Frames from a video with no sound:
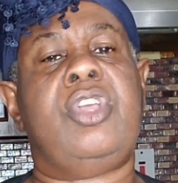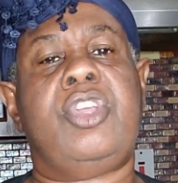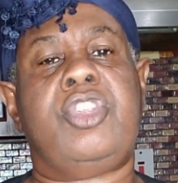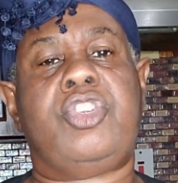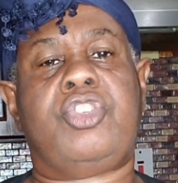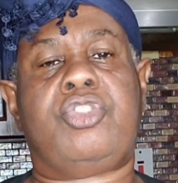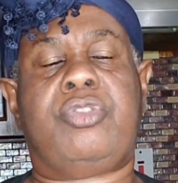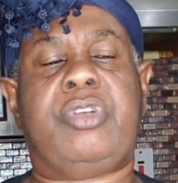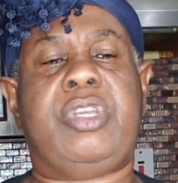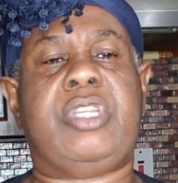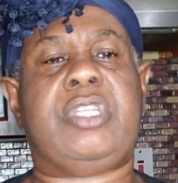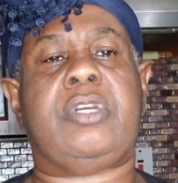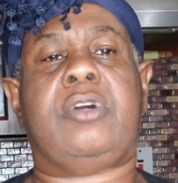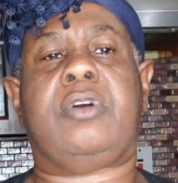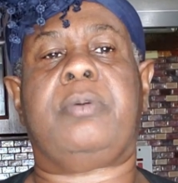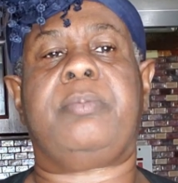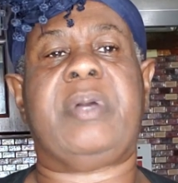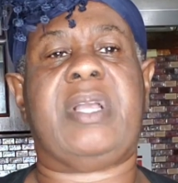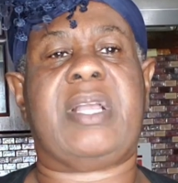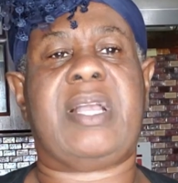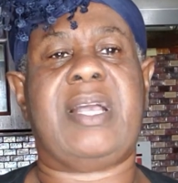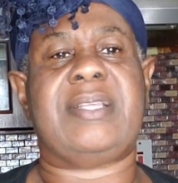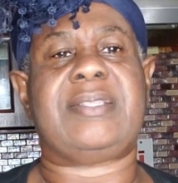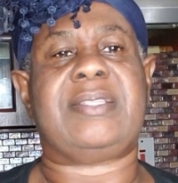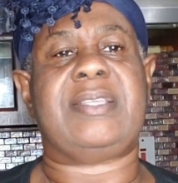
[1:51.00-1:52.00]
throw it out
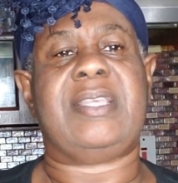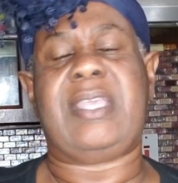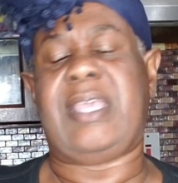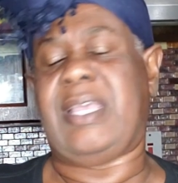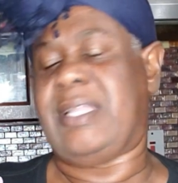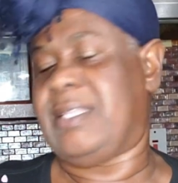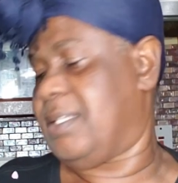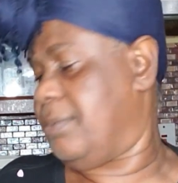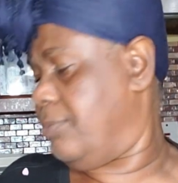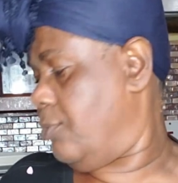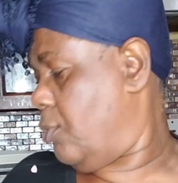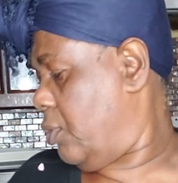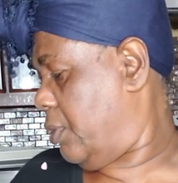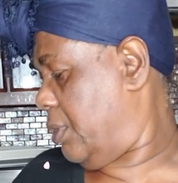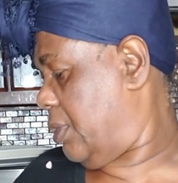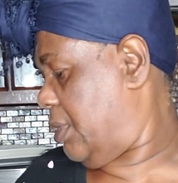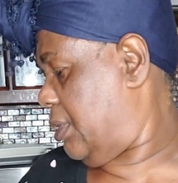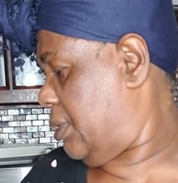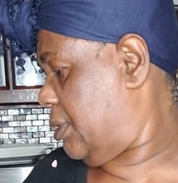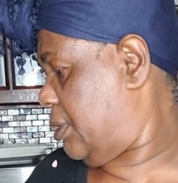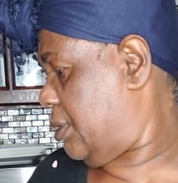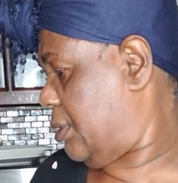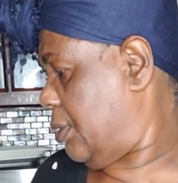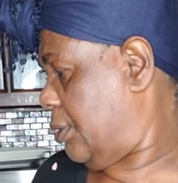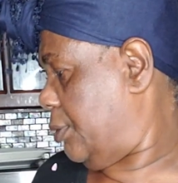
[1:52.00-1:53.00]
because it gets
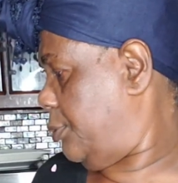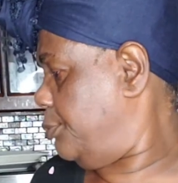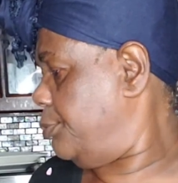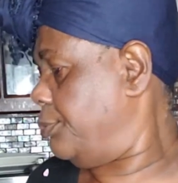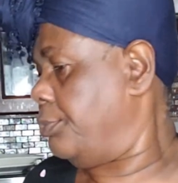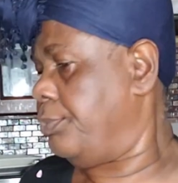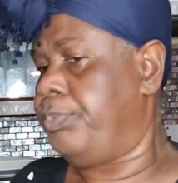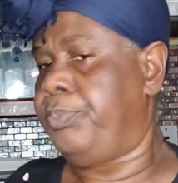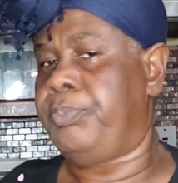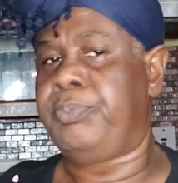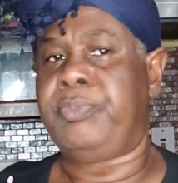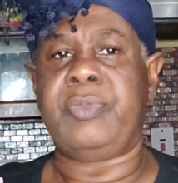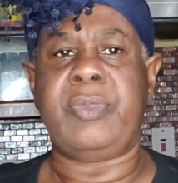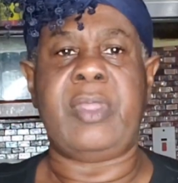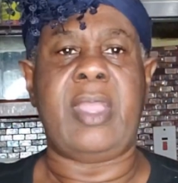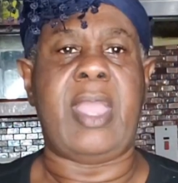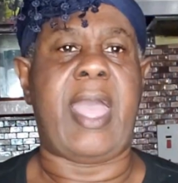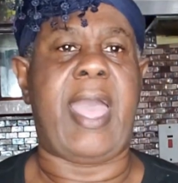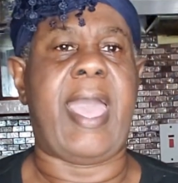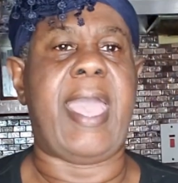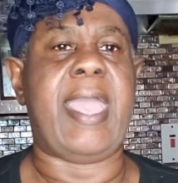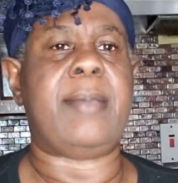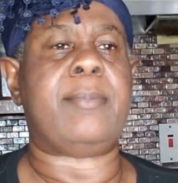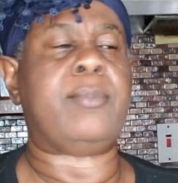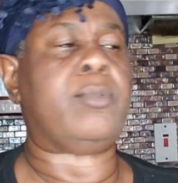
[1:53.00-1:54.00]
moldy. So
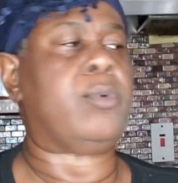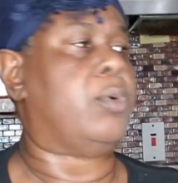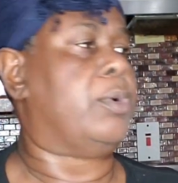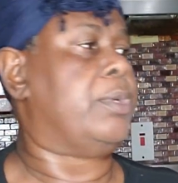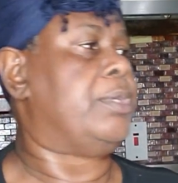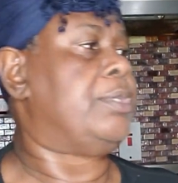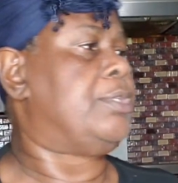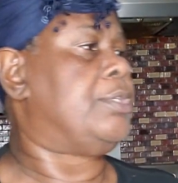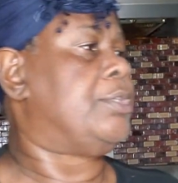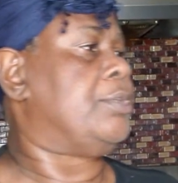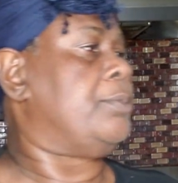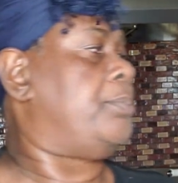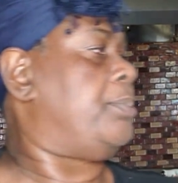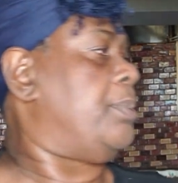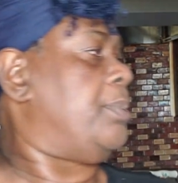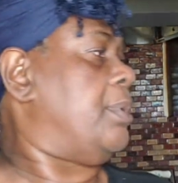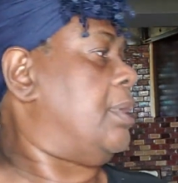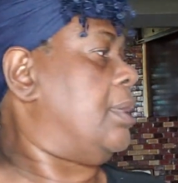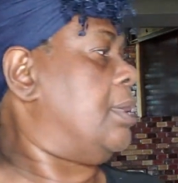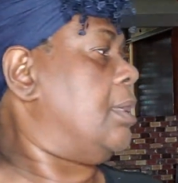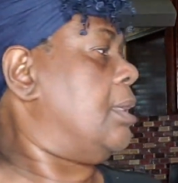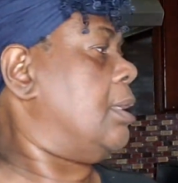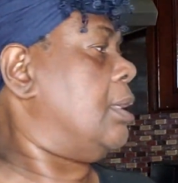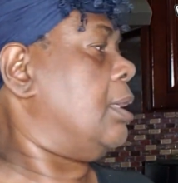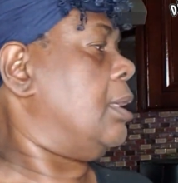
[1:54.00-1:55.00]
I'm going to
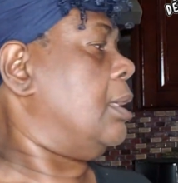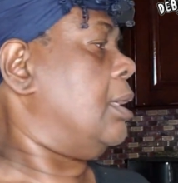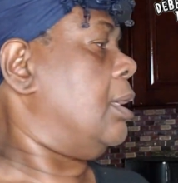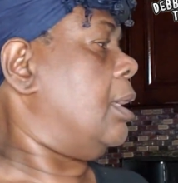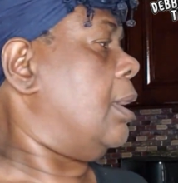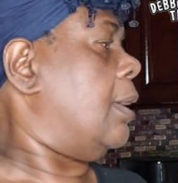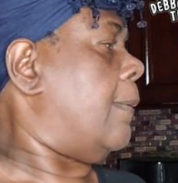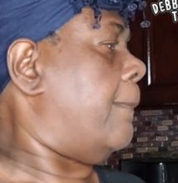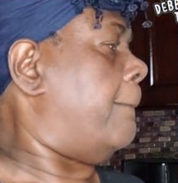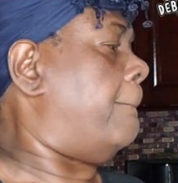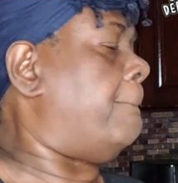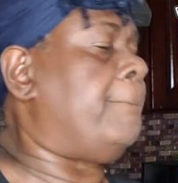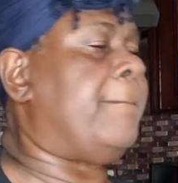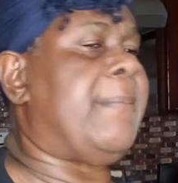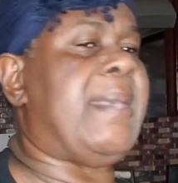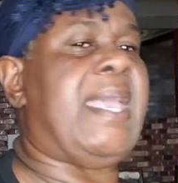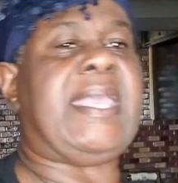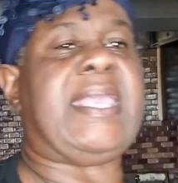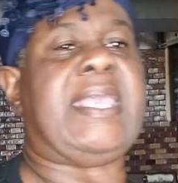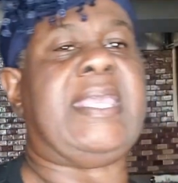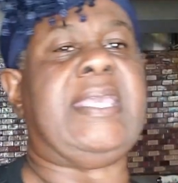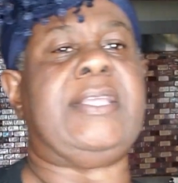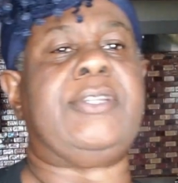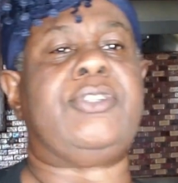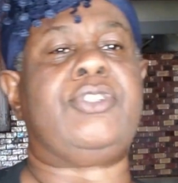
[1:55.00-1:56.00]
be
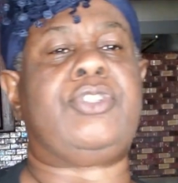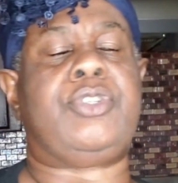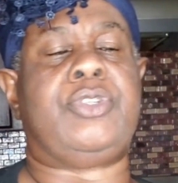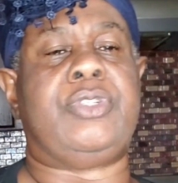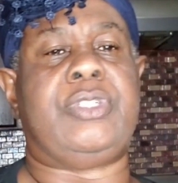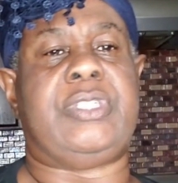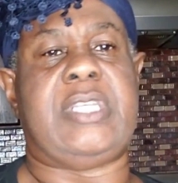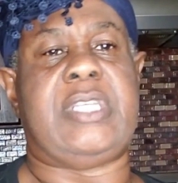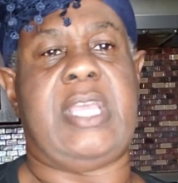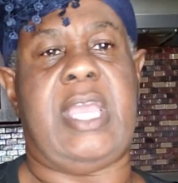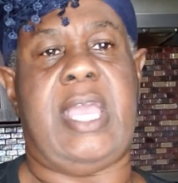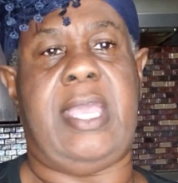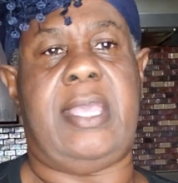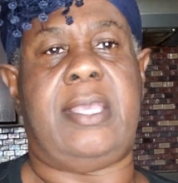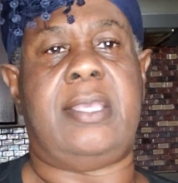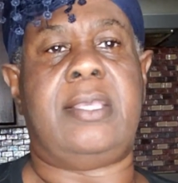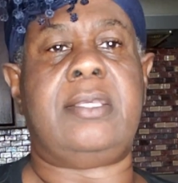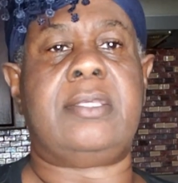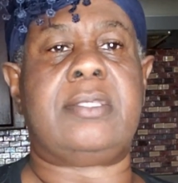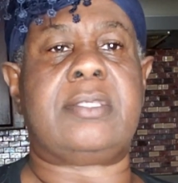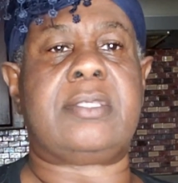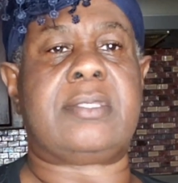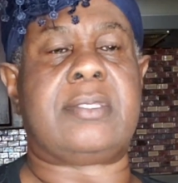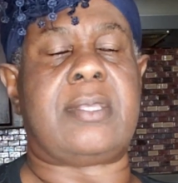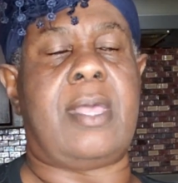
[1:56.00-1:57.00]
making today
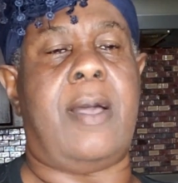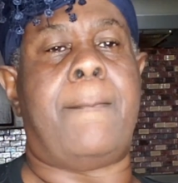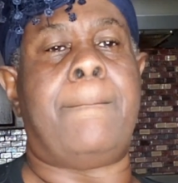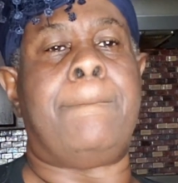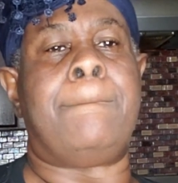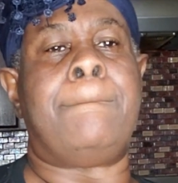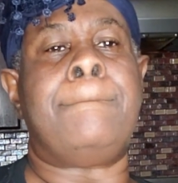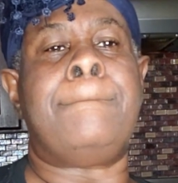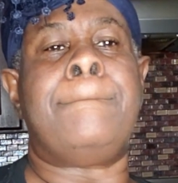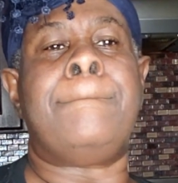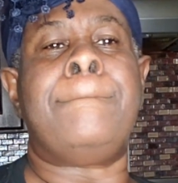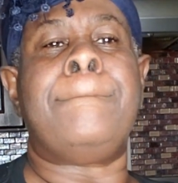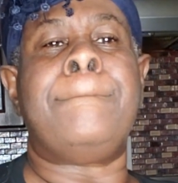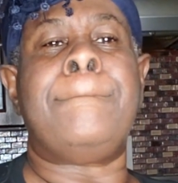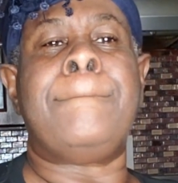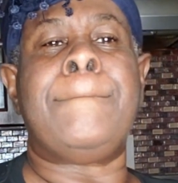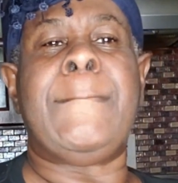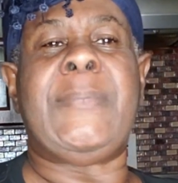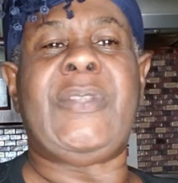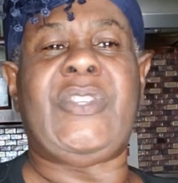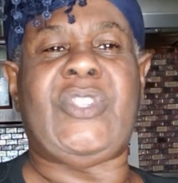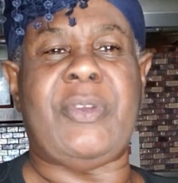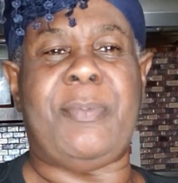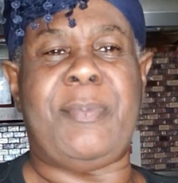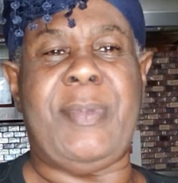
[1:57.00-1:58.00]
some
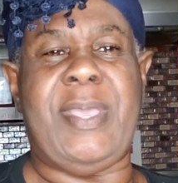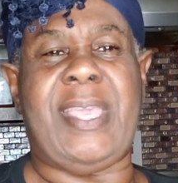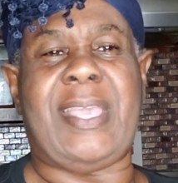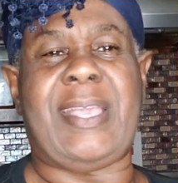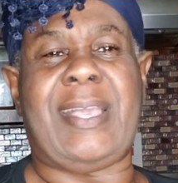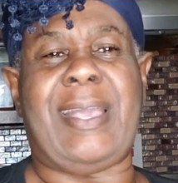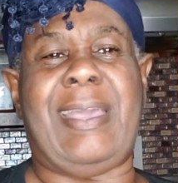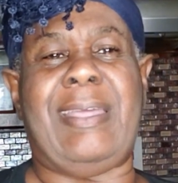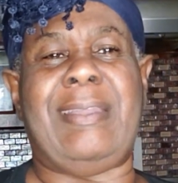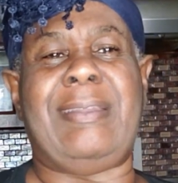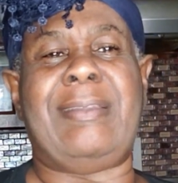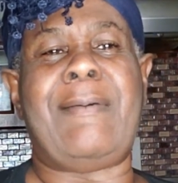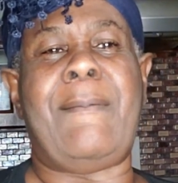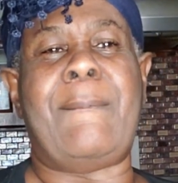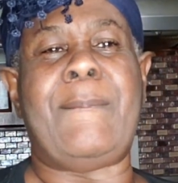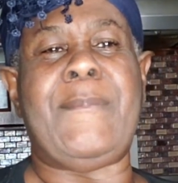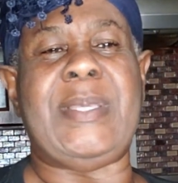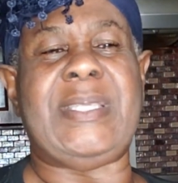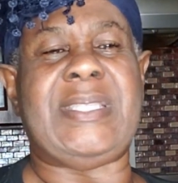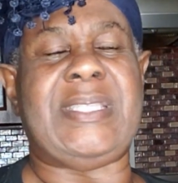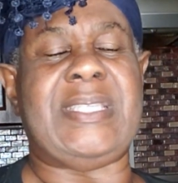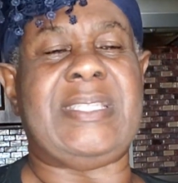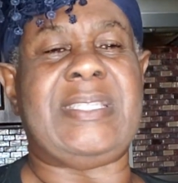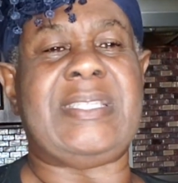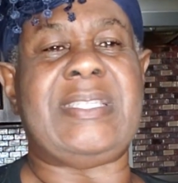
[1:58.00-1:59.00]
Jamaican
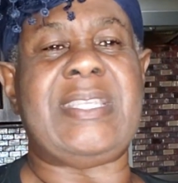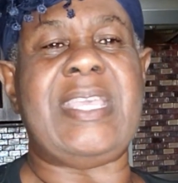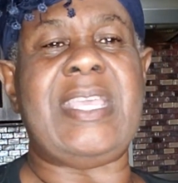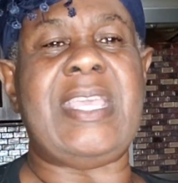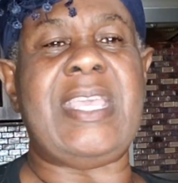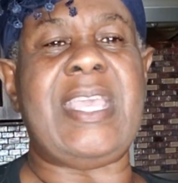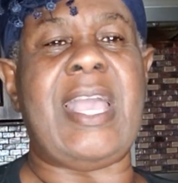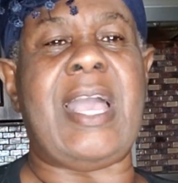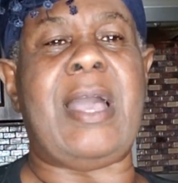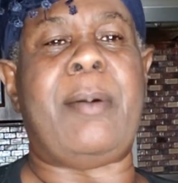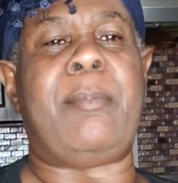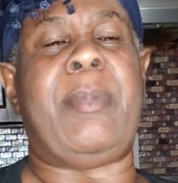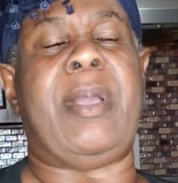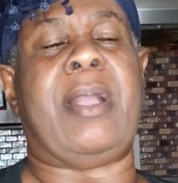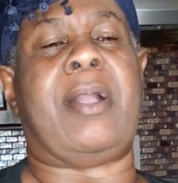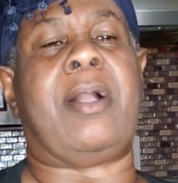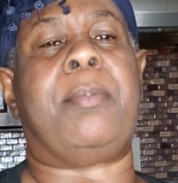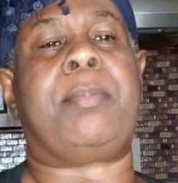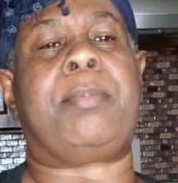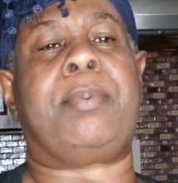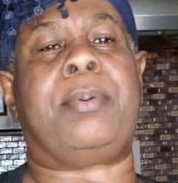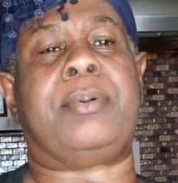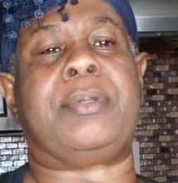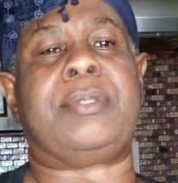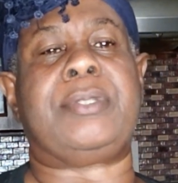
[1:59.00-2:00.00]
Bissy tea. I'm gonna
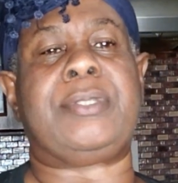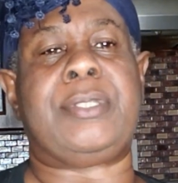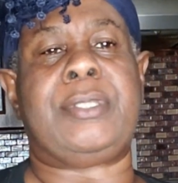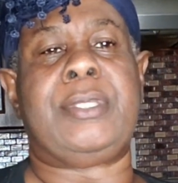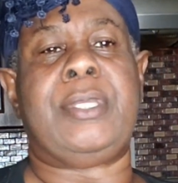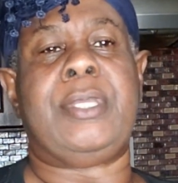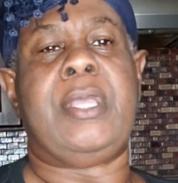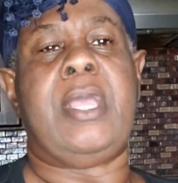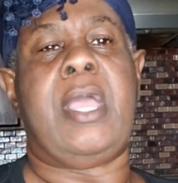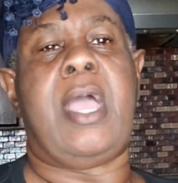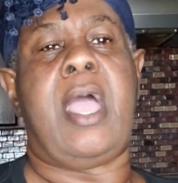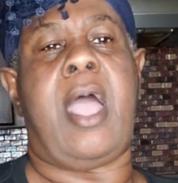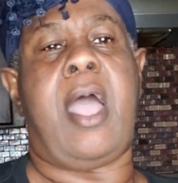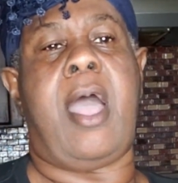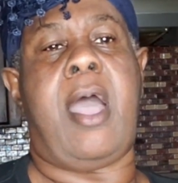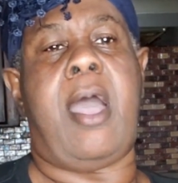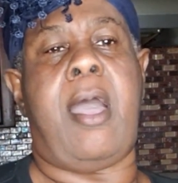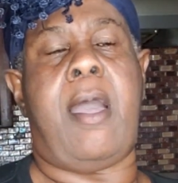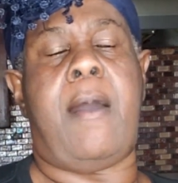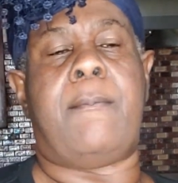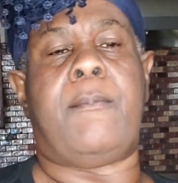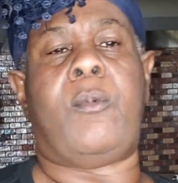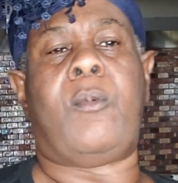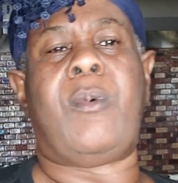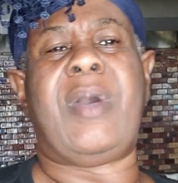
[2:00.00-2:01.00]
put
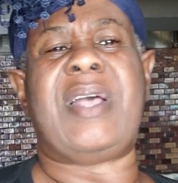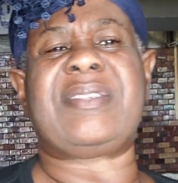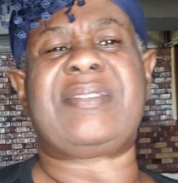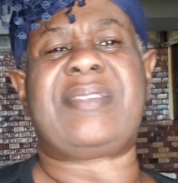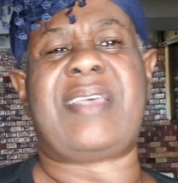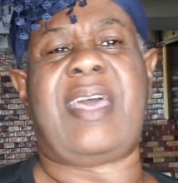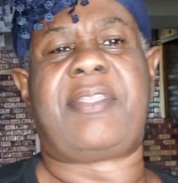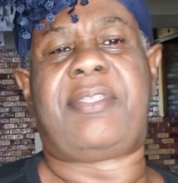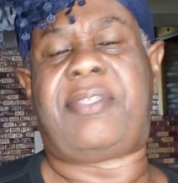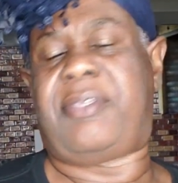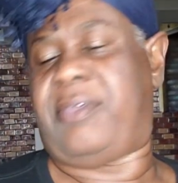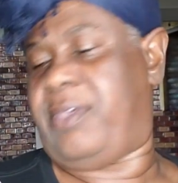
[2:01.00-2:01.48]
what's that